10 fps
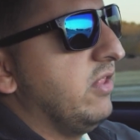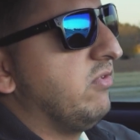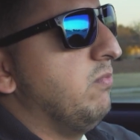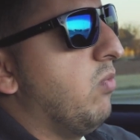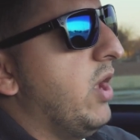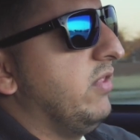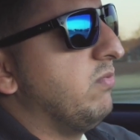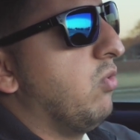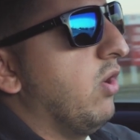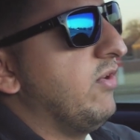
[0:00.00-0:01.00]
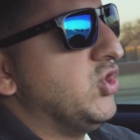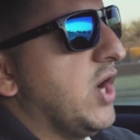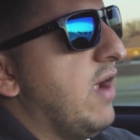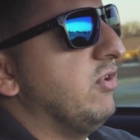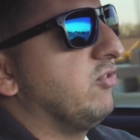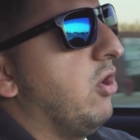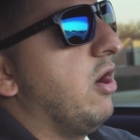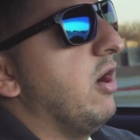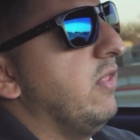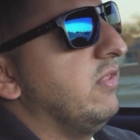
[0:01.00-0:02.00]
it's more of a driver's
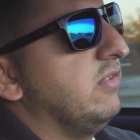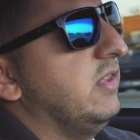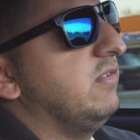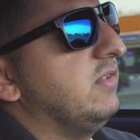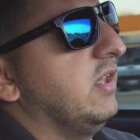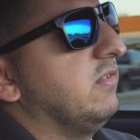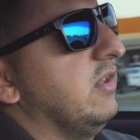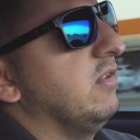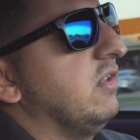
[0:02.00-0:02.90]
car than the C6 is.